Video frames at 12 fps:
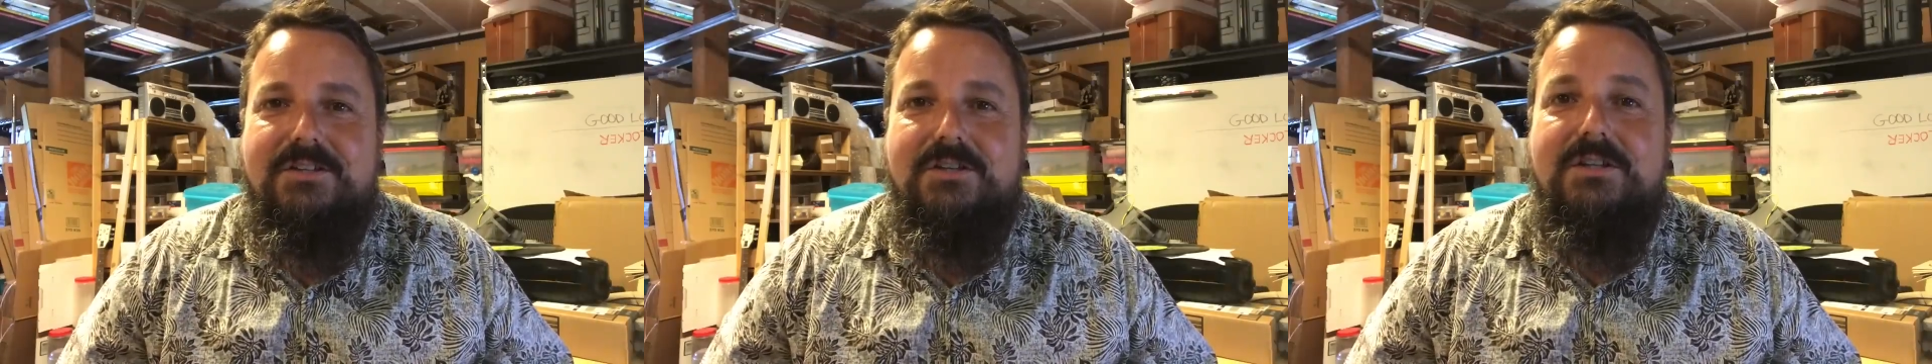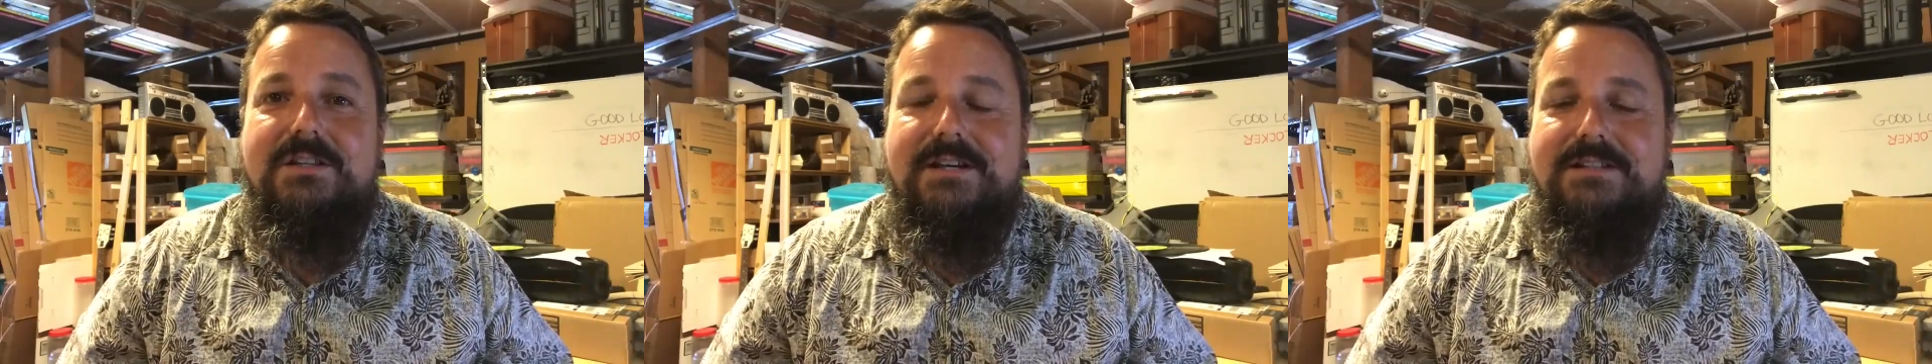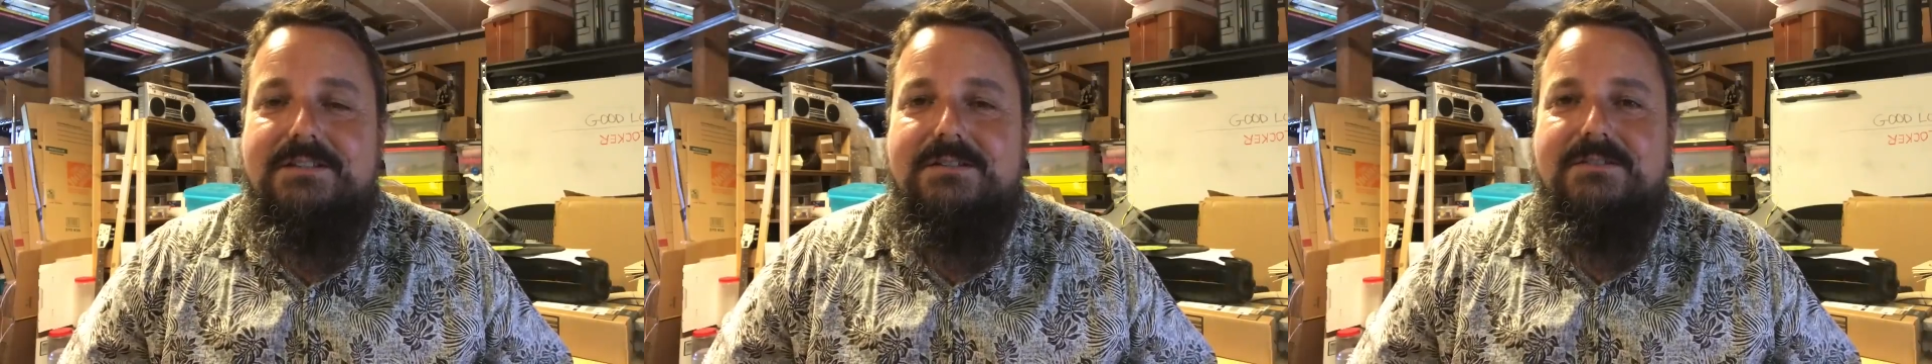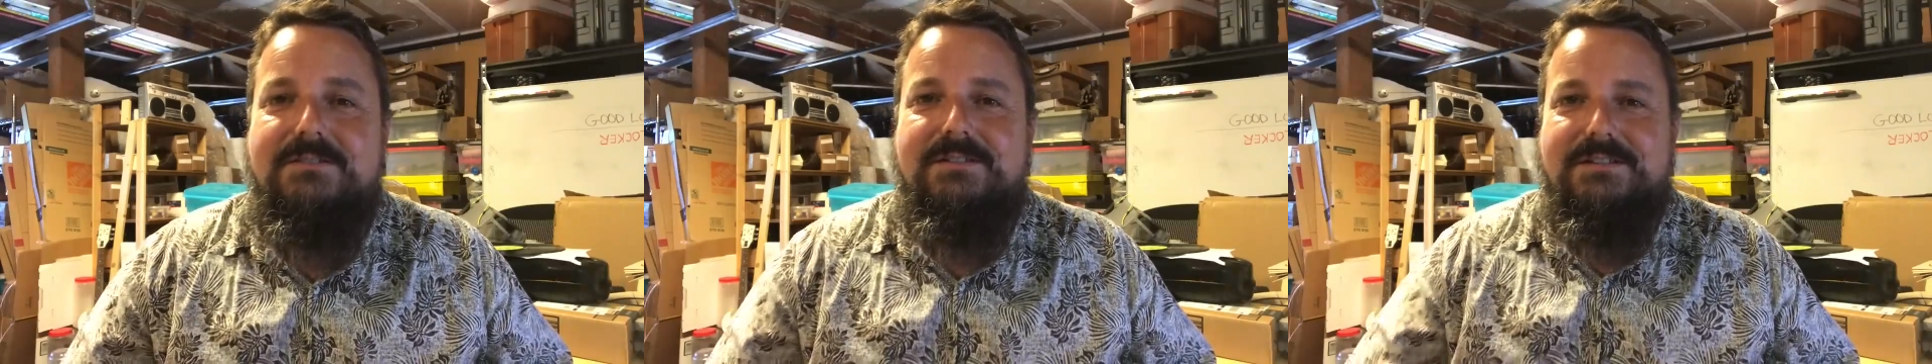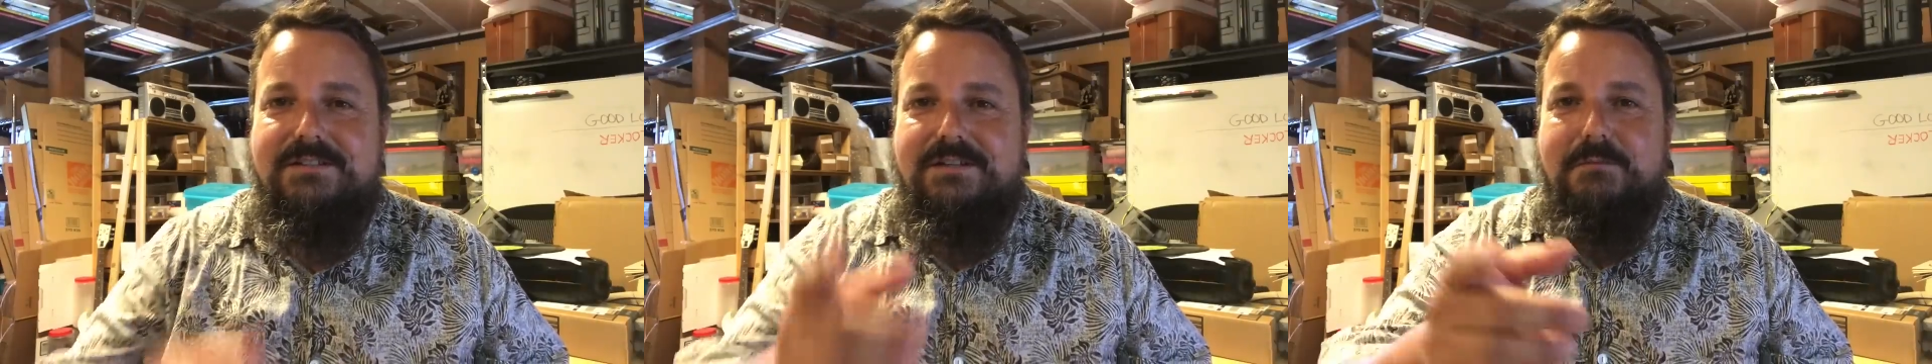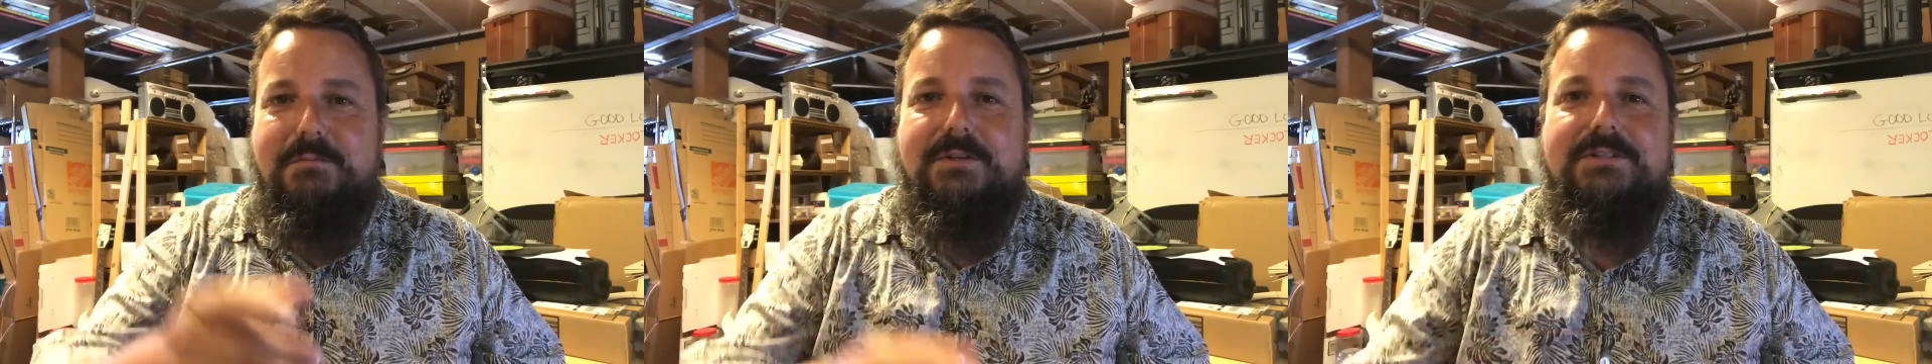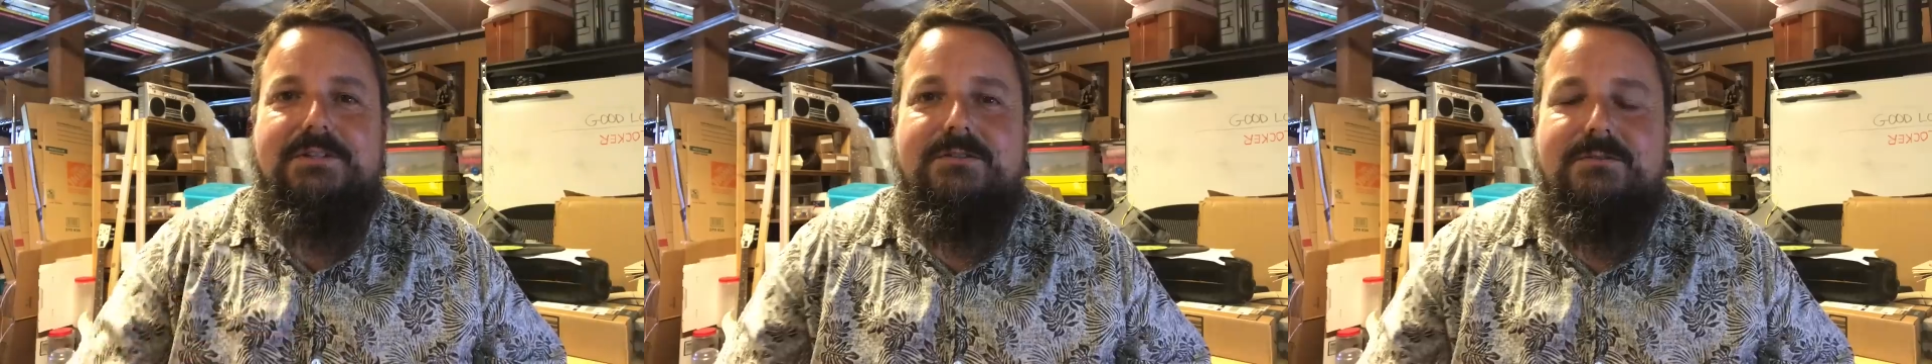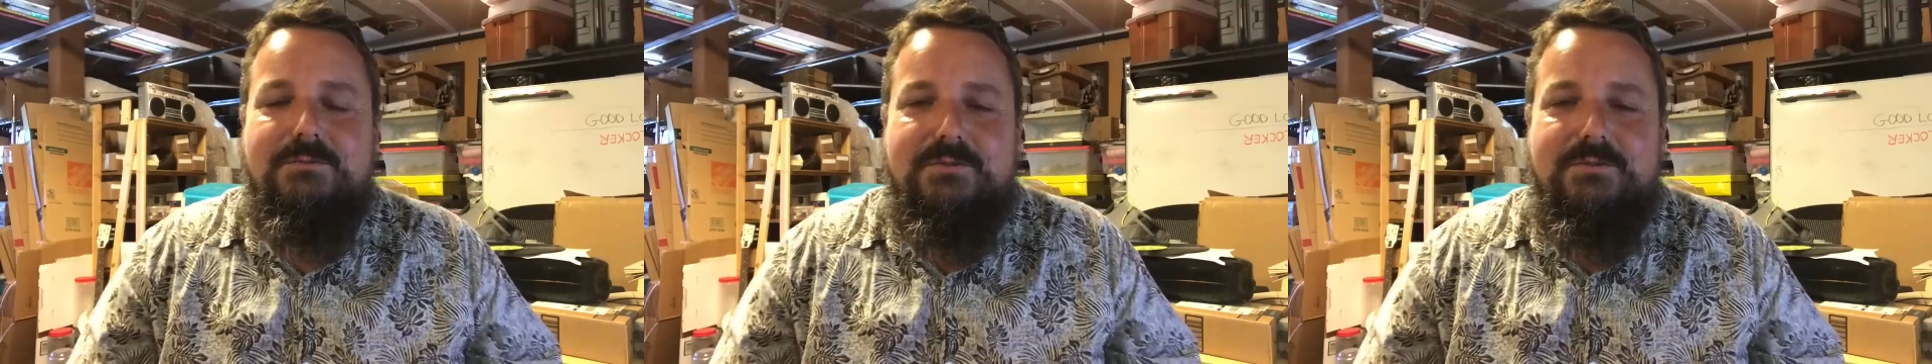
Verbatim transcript: Good luck to you. God bless you.